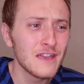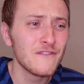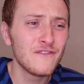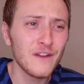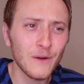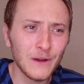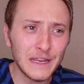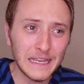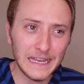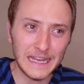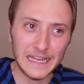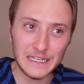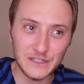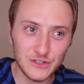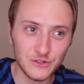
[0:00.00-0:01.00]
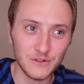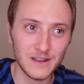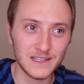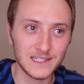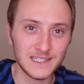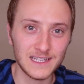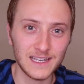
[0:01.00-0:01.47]
Very
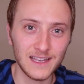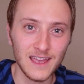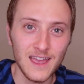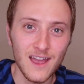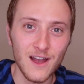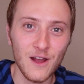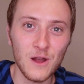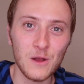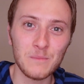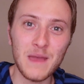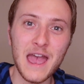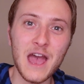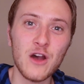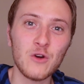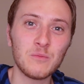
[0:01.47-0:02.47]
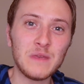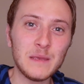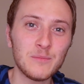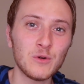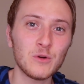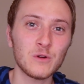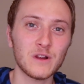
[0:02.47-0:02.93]
interesting how
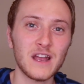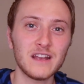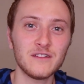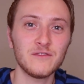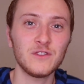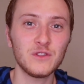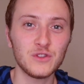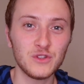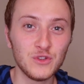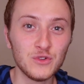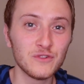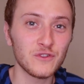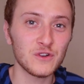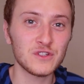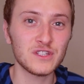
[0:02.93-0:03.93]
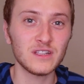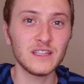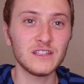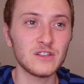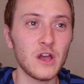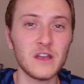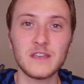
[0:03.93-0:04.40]
people are kind of
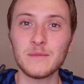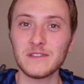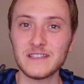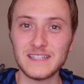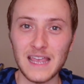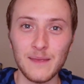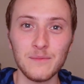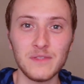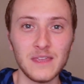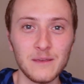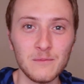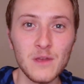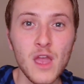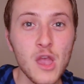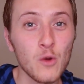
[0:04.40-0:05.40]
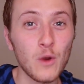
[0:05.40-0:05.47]
universally talking about the same theme,